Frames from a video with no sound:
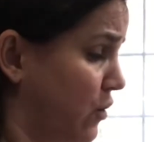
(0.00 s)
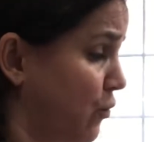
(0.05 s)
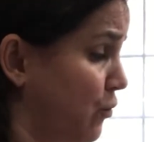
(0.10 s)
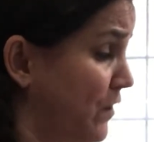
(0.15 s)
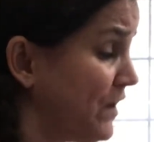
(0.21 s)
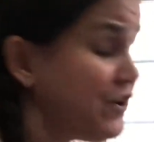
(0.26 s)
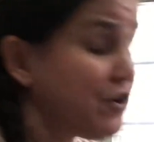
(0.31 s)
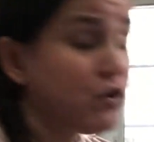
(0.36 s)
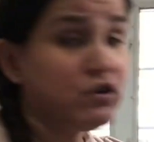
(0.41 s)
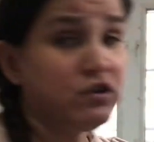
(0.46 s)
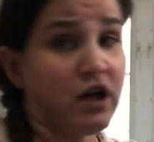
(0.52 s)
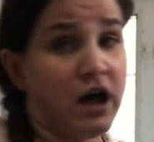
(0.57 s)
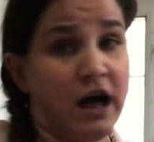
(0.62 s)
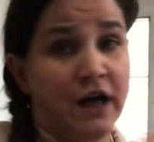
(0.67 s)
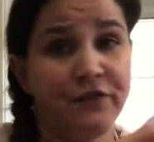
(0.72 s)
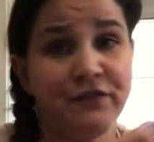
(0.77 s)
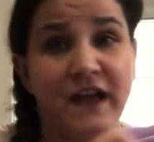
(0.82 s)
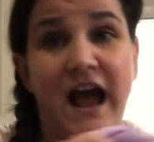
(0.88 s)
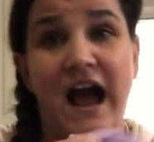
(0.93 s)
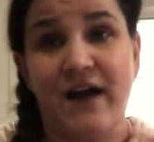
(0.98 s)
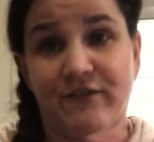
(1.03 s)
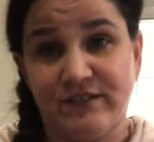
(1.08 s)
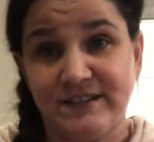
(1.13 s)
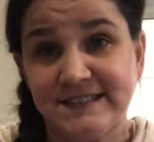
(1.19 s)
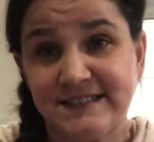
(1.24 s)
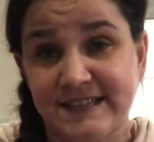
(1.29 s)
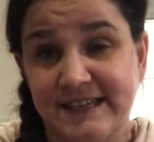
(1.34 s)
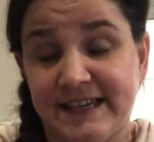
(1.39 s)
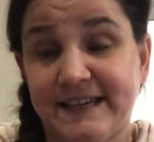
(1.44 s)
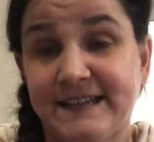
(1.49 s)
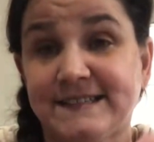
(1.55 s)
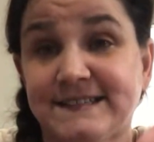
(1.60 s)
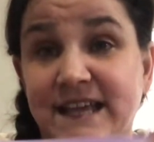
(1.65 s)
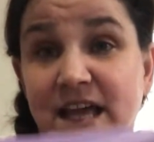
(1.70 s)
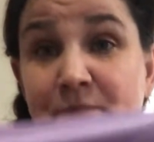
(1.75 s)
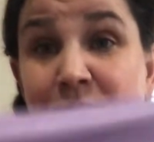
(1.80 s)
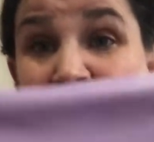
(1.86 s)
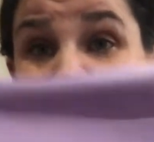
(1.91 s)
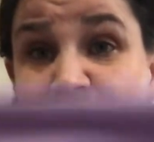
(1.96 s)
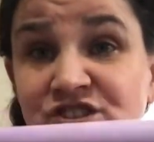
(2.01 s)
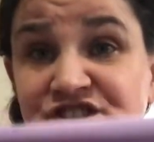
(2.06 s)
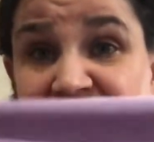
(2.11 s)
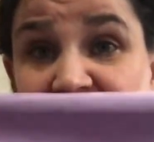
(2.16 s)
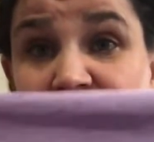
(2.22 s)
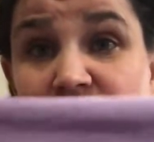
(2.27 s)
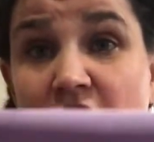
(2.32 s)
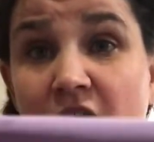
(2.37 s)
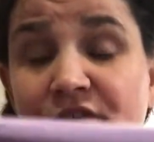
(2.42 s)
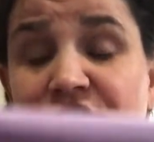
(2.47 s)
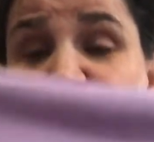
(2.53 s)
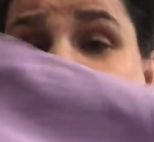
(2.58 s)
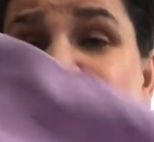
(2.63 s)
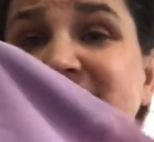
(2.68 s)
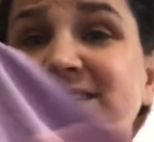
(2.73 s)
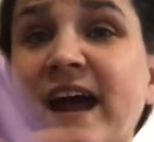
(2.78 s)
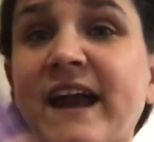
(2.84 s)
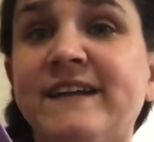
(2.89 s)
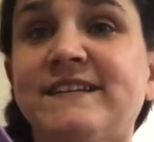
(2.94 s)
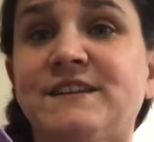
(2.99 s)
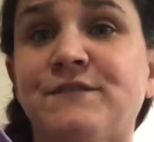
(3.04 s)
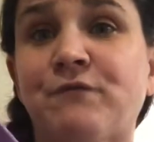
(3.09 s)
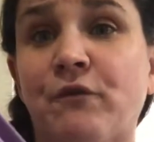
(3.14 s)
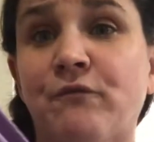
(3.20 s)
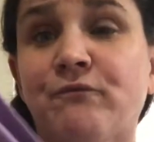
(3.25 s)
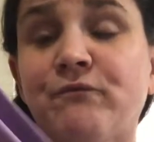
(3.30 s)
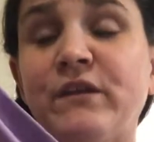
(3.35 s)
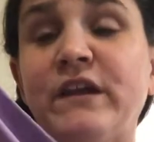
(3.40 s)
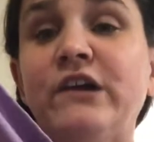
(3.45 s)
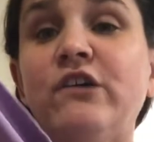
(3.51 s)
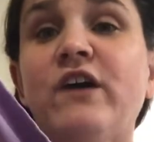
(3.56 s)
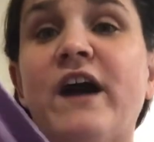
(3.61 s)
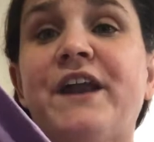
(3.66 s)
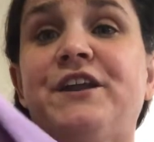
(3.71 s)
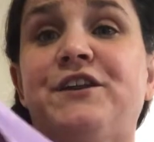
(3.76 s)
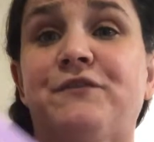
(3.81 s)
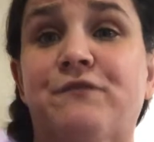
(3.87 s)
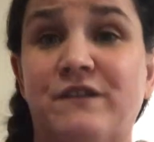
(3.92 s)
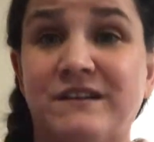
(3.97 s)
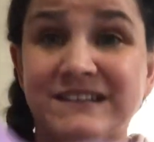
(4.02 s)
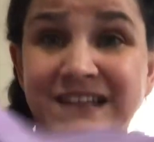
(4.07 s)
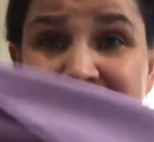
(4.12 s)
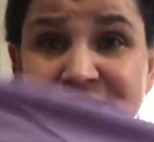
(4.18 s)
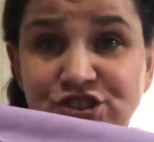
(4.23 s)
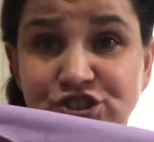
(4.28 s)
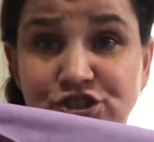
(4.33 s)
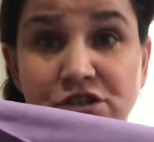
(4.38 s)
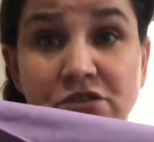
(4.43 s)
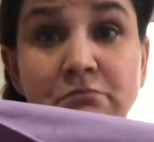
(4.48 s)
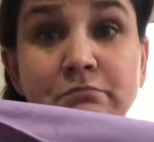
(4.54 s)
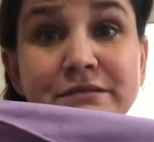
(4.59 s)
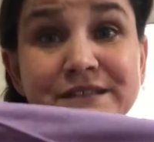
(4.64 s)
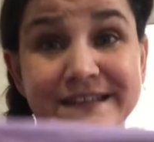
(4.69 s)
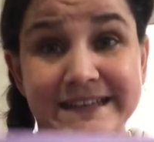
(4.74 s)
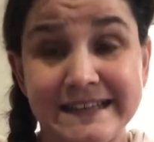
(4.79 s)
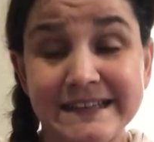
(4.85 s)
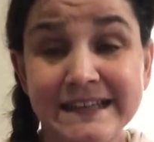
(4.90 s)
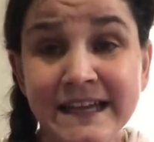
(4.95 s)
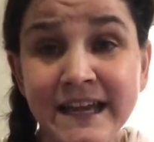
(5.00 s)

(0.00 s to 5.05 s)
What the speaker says: window cloth, obviously, is a polishing cloth, so it's got a different feel and a different texture completely.